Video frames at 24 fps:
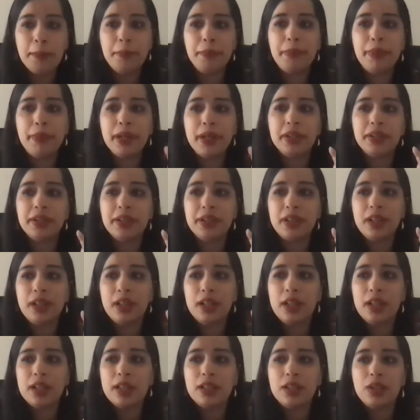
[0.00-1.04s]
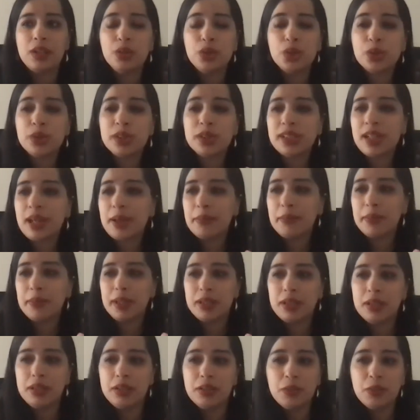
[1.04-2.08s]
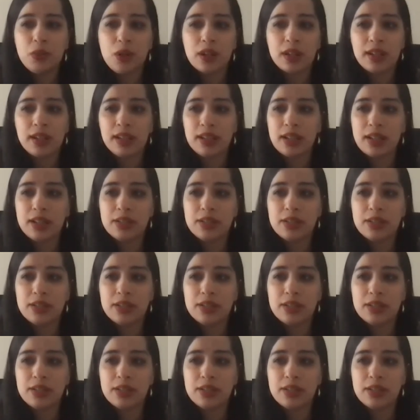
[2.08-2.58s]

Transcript: But you shouldn't come in walking,